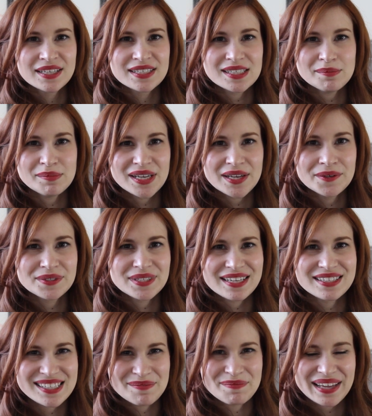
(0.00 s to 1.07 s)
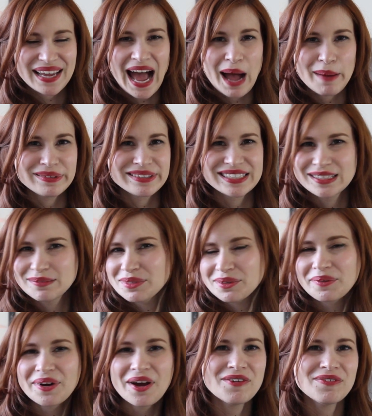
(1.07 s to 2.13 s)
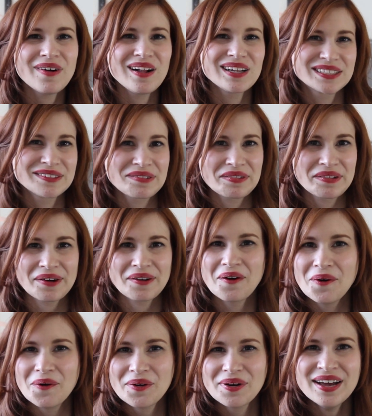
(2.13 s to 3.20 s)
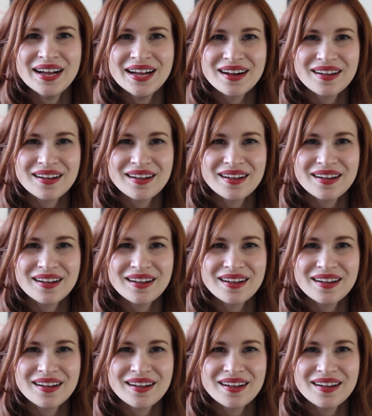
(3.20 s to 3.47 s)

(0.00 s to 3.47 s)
Somebody who's had something happen to them through no fault of their own